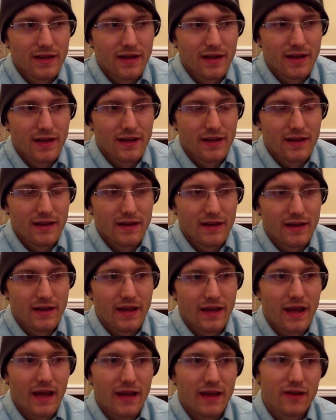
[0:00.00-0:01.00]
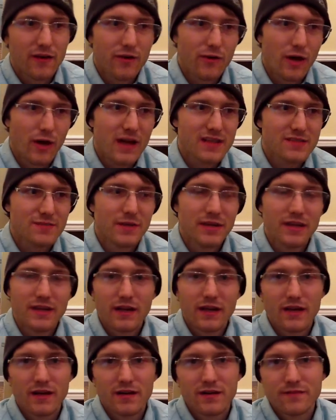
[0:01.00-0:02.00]
and Kane, who has been
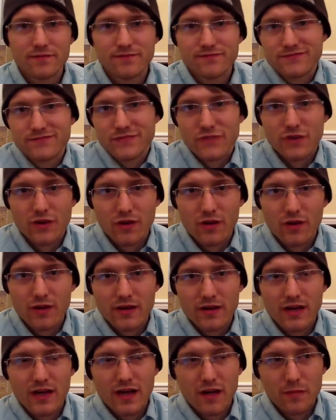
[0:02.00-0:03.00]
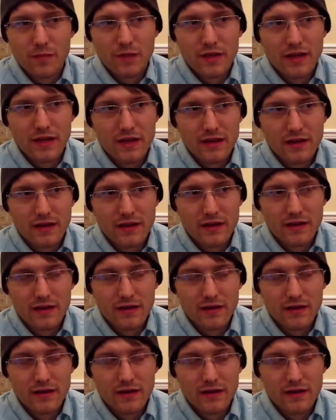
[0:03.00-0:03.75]
there for a long time, and